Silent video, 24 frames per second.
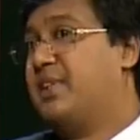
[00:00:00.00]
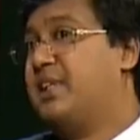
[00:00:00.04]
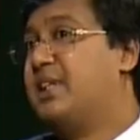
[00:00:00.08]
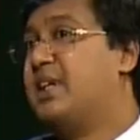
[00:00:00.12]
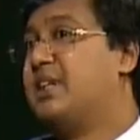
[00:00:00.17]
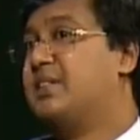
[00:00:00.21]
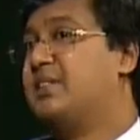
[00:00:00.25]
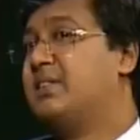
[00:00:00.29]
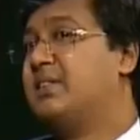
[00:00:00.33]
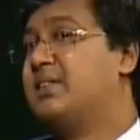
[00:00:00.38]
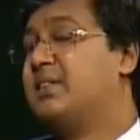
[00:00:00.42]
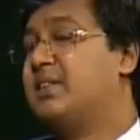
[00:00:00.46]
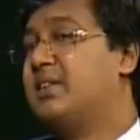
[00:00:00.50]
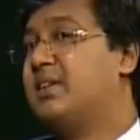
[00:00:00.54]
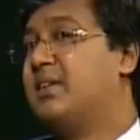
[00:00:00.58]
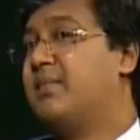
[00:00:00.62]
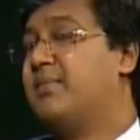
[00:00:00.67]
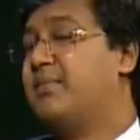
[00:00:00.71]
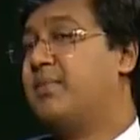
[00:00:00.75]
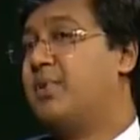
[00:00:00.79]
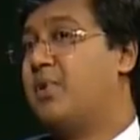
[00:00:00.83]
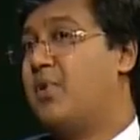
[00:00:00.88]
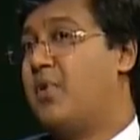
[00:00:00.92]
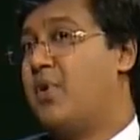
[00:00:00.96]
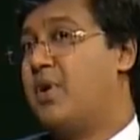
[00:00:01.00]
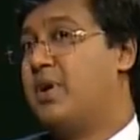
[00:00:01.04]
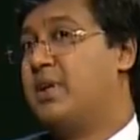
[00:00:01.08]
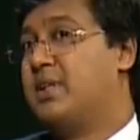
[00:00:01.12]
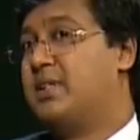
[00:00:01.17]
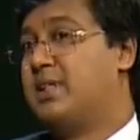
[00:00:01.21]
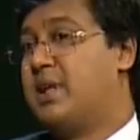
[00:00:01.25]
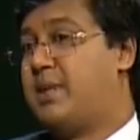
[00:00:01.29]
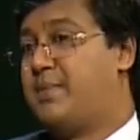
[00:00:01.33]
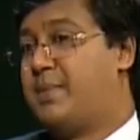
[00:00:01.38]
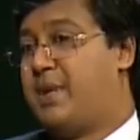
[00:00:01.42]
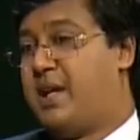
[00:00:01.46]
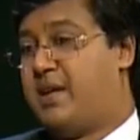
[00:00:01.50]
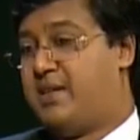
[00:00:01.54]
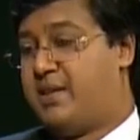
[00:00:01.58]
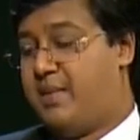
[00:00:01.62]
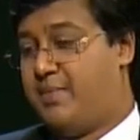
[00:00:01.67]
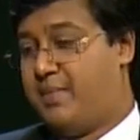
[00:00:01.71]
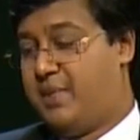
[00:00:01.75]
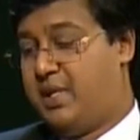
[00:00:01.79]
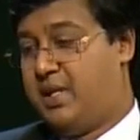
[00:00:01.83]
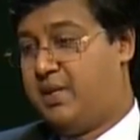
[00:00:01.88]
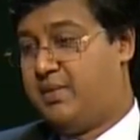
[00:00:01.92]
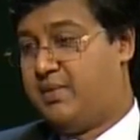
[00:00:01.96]
we as lawyers, and
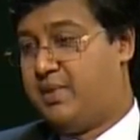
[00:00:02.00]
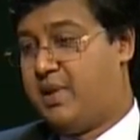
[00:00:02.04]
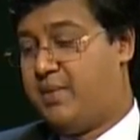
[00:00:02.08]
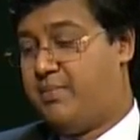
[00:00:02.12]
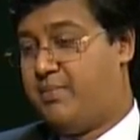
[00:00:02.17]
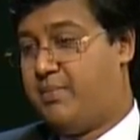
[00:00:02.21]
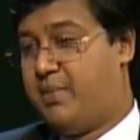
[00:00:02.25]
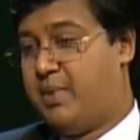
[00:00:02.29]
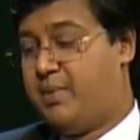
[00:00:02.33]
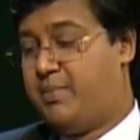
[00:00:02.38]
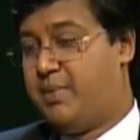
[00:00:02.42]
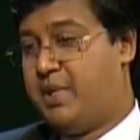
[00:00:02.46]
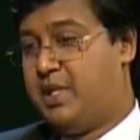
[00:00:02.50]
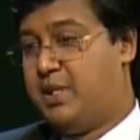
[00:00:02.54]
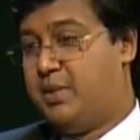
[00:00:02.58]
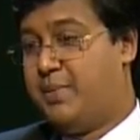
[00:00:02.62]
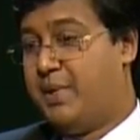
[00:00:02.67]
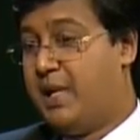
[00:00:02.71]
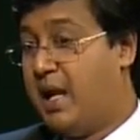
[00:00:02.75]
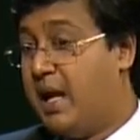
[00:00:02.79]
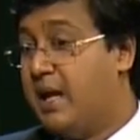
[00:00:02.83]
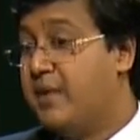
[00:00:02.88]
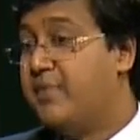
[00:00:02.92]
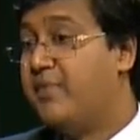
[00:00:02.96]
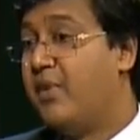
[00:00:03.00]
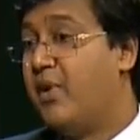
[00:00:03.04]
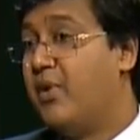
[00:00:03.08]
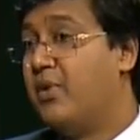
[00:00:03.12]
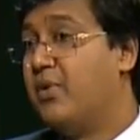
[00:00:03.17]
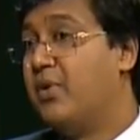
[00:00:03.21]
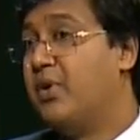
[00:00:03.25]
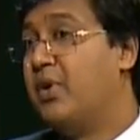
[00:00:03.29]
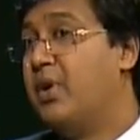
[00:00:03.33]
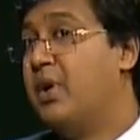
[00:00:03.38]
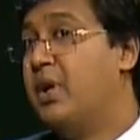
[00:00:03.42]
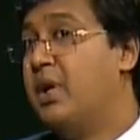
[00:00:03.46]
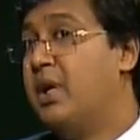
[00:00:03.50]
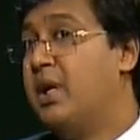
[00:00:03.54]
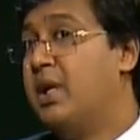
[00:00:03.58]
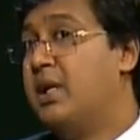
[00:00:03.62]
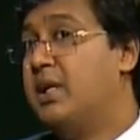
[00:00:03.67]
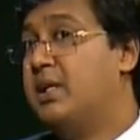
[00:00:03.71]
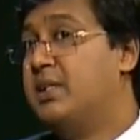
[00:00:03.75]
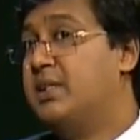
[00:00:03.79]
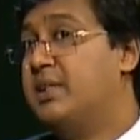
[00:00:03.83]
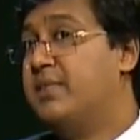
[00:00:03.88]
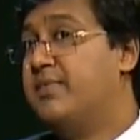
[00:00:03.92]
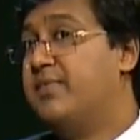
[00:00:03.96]
a principle I follow
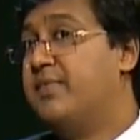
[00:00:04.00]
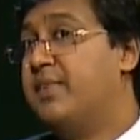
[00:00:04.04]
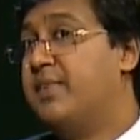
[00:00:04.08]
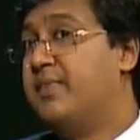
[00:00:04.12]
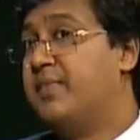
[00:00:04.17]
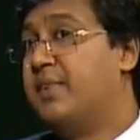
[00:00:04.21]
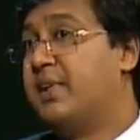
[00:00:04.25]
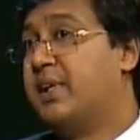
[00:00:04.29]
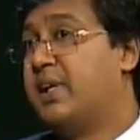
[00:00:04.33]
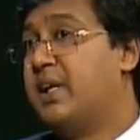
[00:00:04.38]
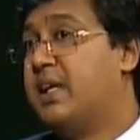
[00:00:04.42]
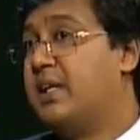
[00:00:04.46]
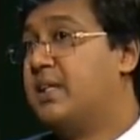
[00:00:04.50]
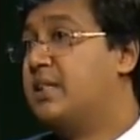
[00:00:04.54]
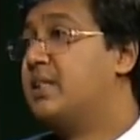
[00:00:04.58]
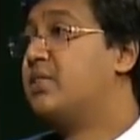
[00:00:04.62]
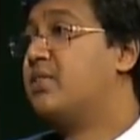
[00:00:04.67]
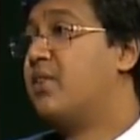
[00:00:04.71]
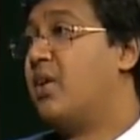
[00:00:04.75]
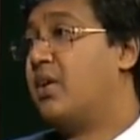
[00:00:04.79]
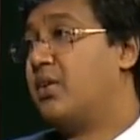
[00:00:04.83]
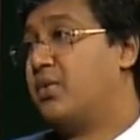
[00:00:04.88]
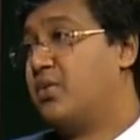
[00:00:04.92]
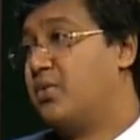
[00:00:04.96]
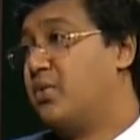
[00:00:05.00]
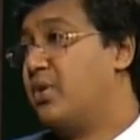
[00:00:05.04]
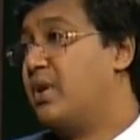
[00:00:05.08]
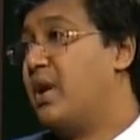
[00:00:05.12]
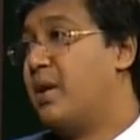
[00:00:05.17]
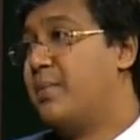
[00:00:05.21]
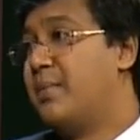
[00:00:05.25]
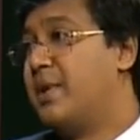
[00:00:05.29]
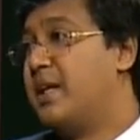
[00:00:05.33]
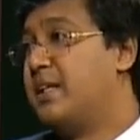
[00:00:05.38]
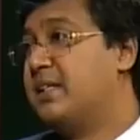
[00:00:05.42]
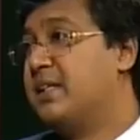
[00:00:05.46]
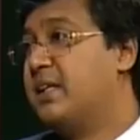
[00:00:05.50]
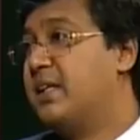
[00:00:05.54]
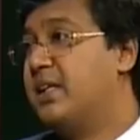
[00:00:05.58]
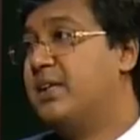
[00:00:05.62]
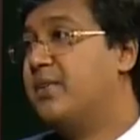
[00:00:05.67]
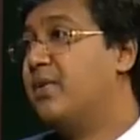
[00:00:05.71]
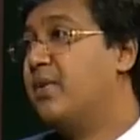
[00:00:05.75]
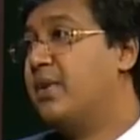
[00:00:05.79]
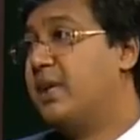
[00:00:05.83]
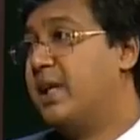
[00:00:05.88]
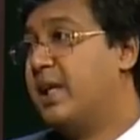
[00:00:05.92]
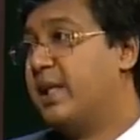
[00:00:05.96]
is if the case is not good, I mean, I
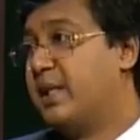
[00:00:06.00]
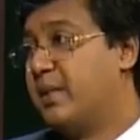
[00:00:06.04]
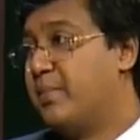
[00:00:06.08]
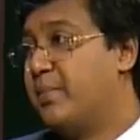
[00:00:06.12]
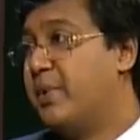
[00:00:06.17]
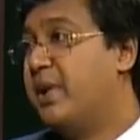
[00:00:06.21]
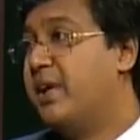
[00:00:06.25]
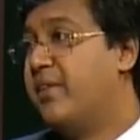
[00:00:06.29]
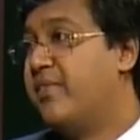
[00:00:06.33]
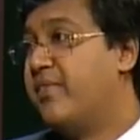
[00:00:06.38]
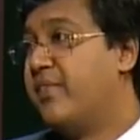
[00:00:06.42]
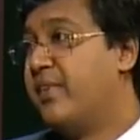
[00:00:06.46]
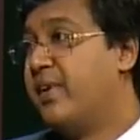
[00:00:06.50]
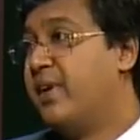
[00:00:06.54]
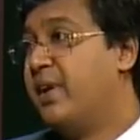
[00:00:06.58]
certainly don't take the brief.